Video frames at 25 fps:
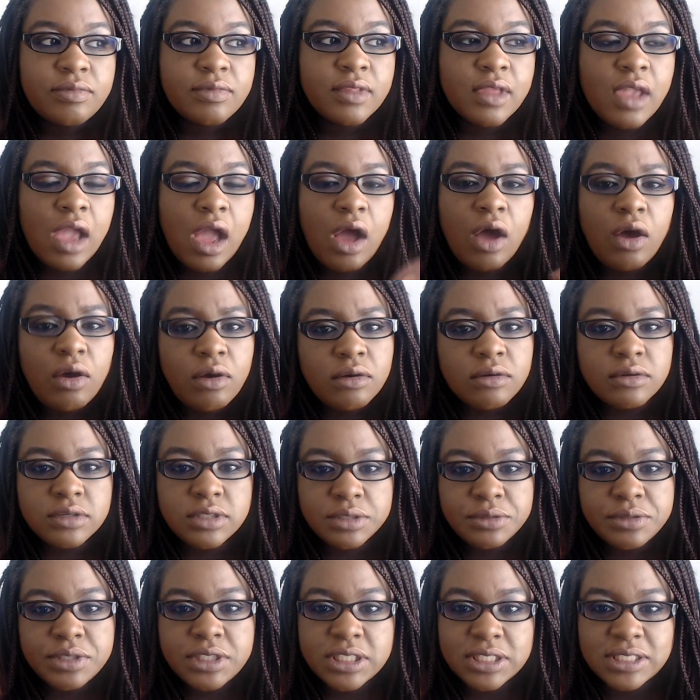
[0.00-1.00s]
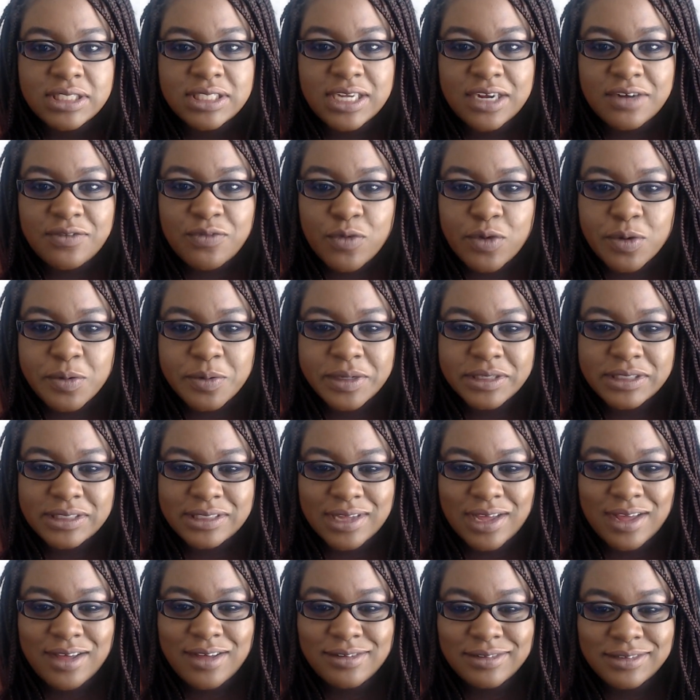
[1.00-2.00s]
oh, you were just here 4 weeks
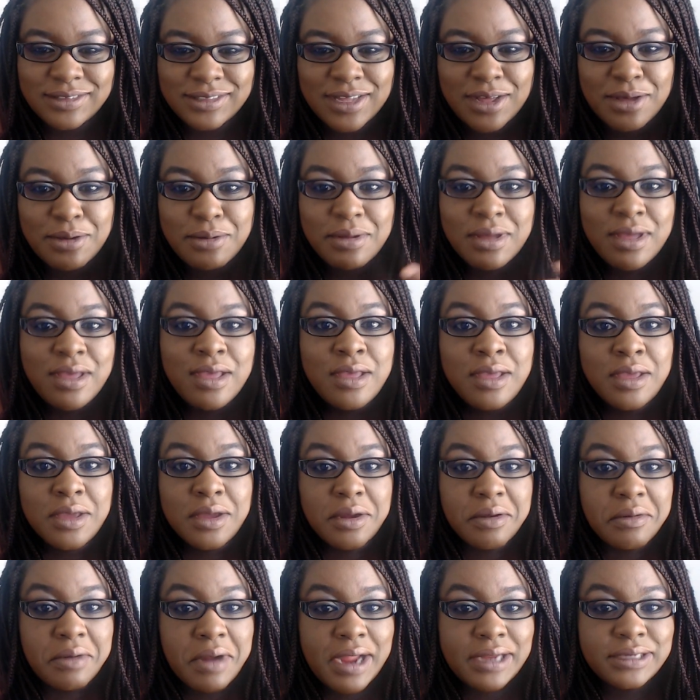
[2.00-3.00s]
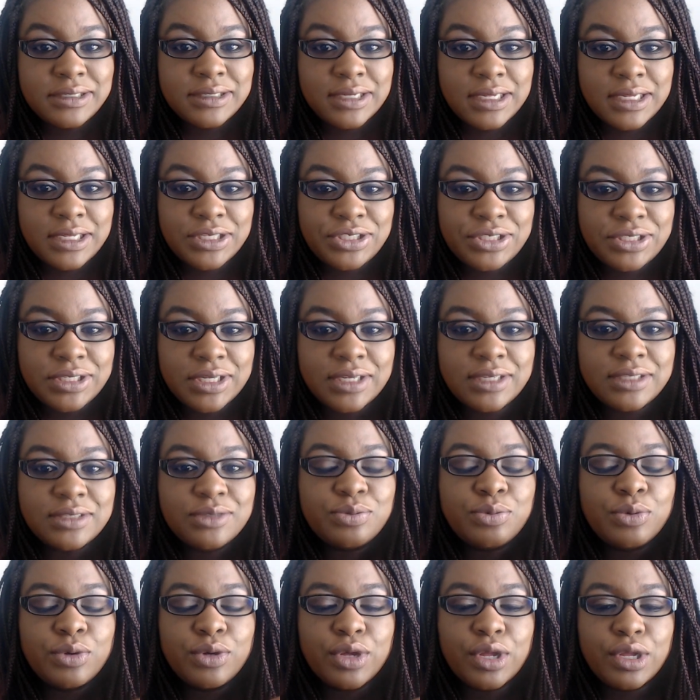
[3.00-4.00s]
ago, so congratulations.
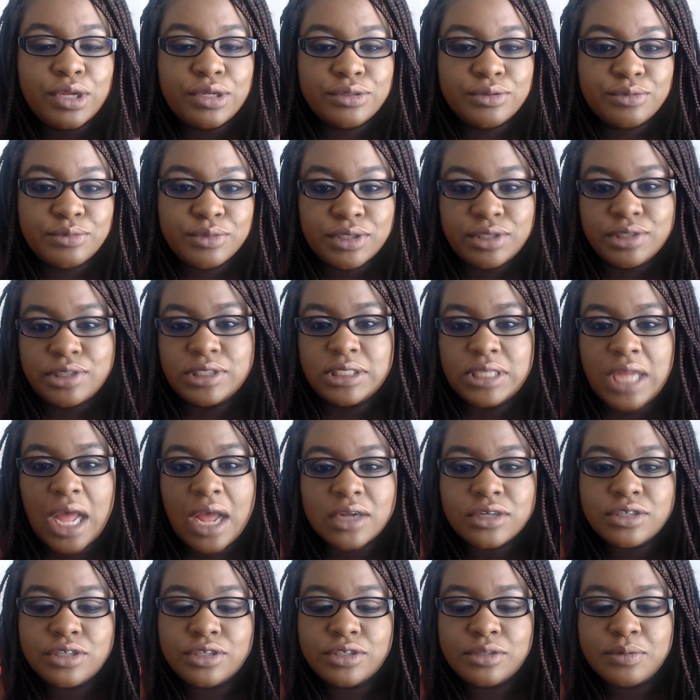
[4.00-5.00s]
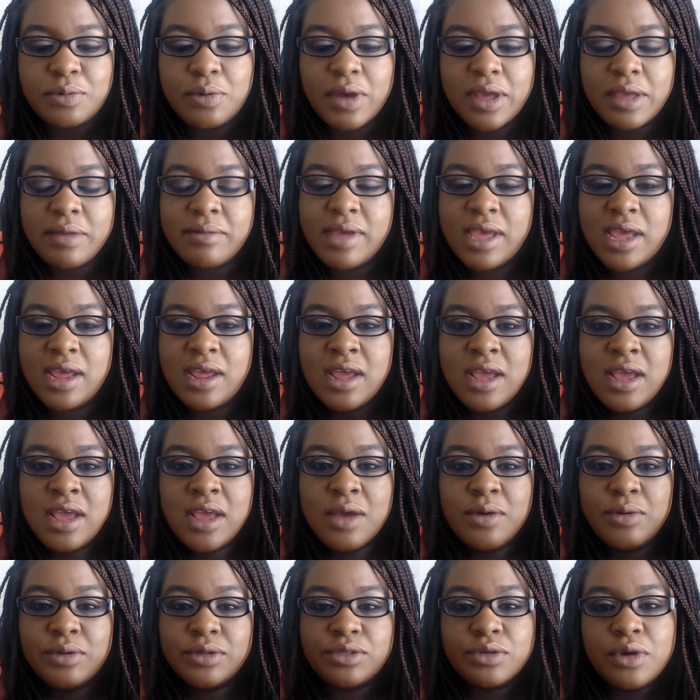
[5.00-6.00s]
We'll do the doctor's appointment.
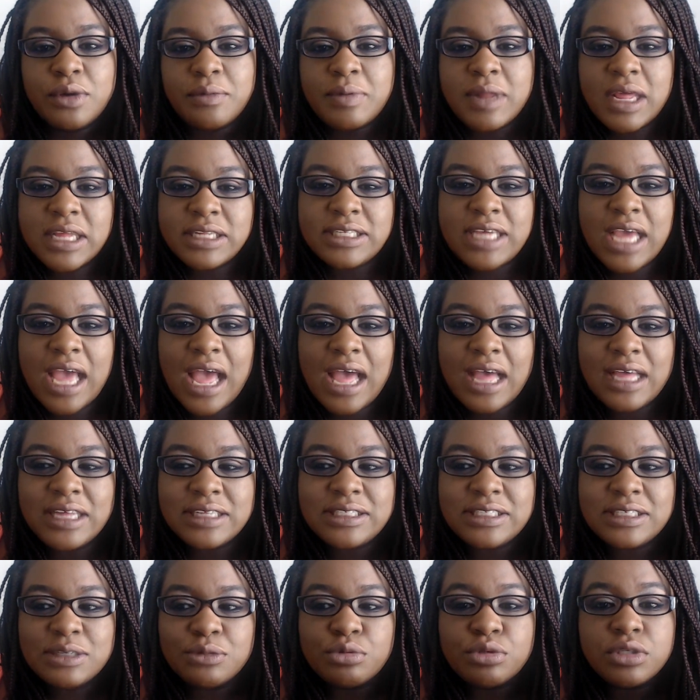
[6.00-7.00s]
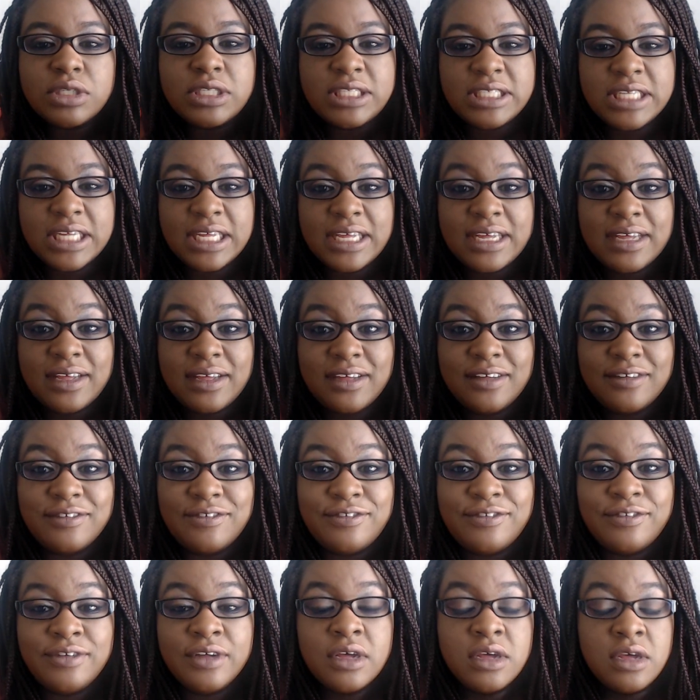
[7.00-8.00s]
We'll do a blood test, and we'll see
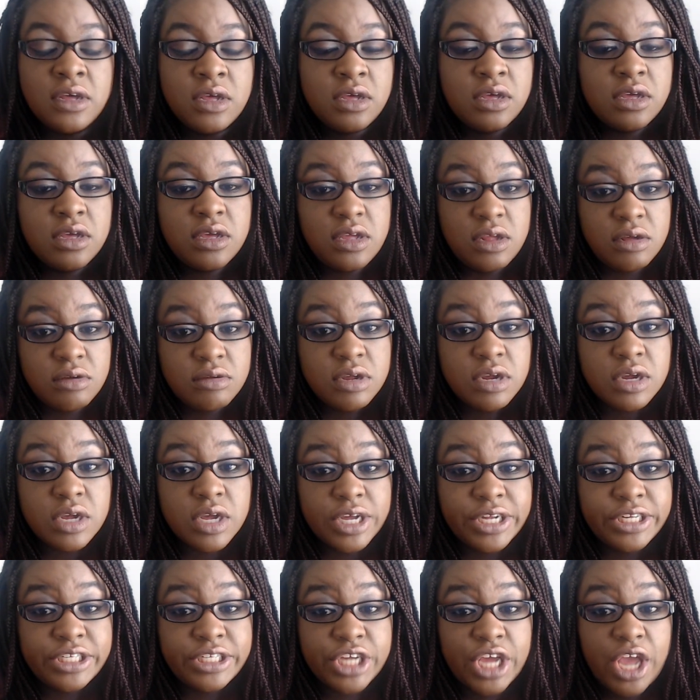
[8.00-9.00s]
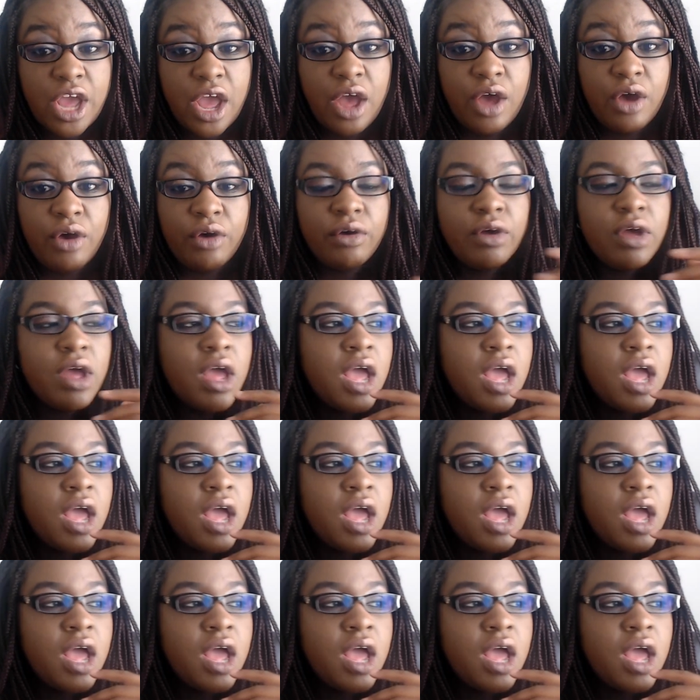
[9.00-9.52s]
if, you're good to go.